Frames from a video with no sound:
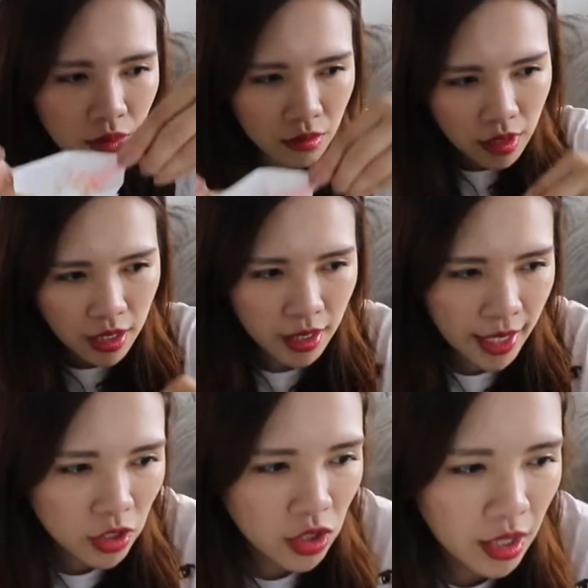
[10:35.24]
grainy
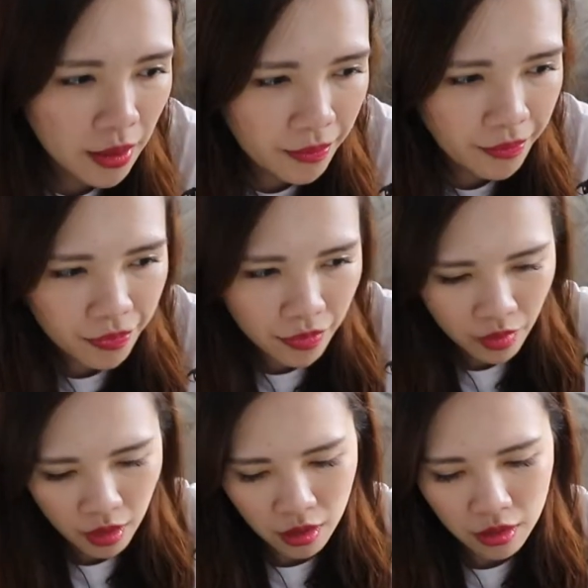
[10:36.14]
texture.
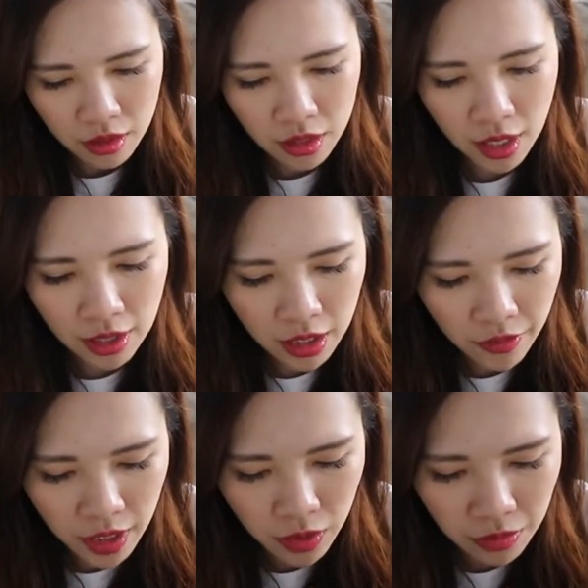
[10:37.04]
So I'll give
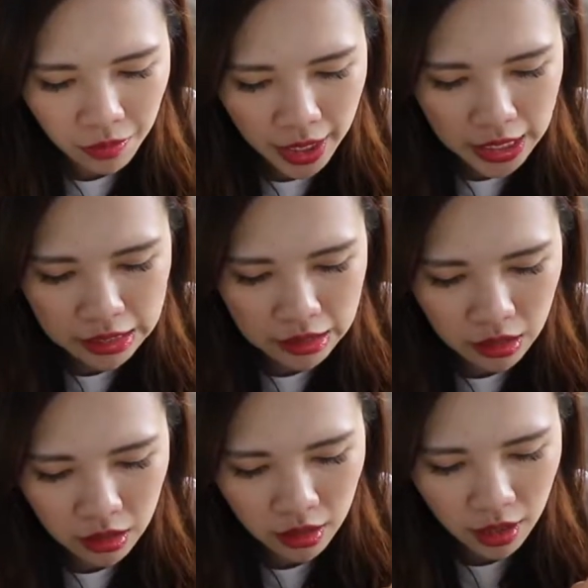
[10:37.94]
it a good mix
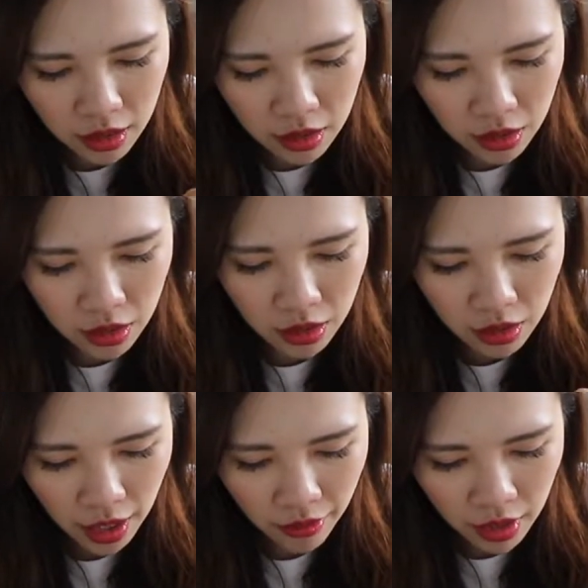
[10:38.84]
until
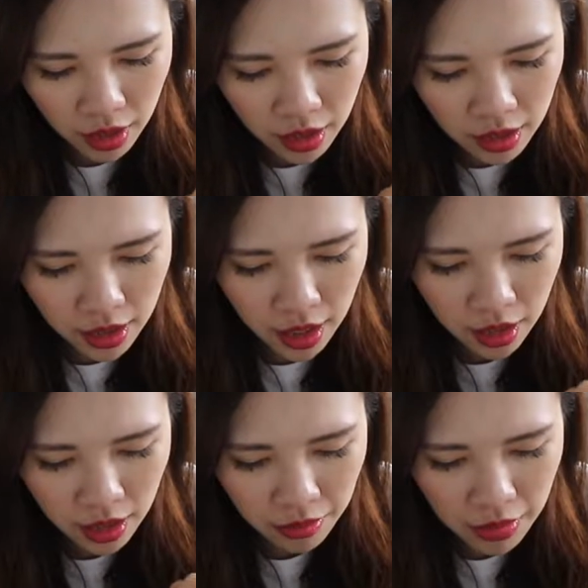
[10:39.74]
everything is
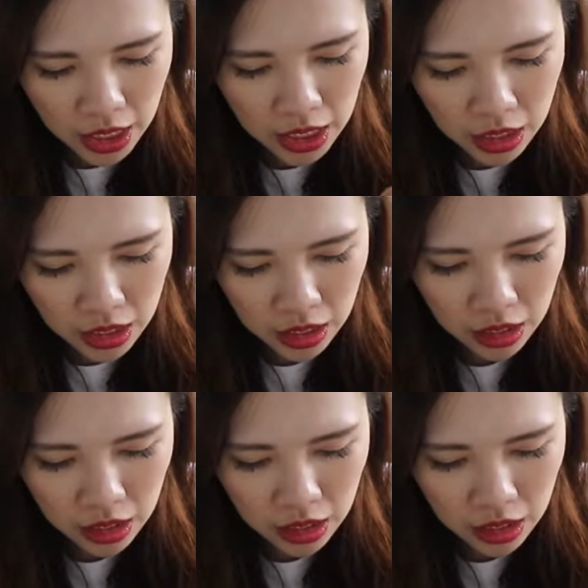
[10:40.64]
thoroughly mixed.